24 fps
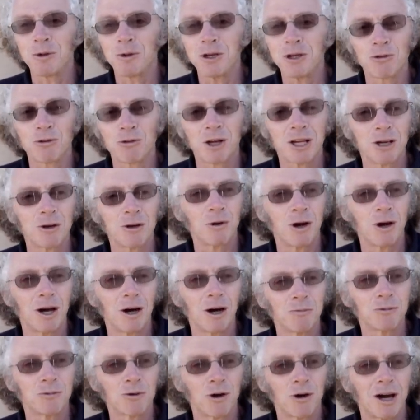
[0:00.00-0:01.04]
be drinking
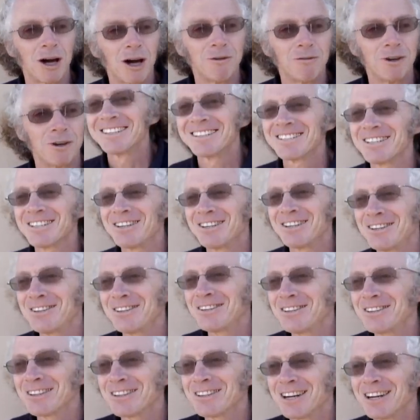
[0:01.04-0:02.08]
while I'm driving.
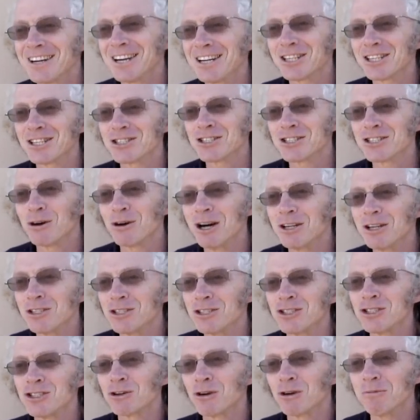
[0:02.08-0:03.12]
So I just go out
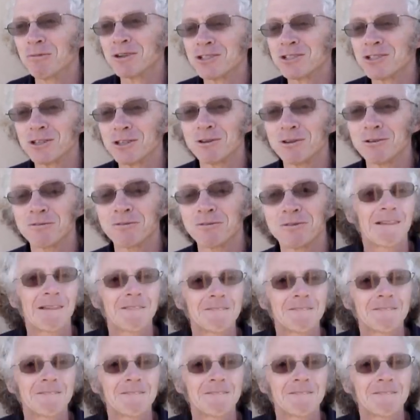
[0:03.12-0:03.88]
and enjoy myself.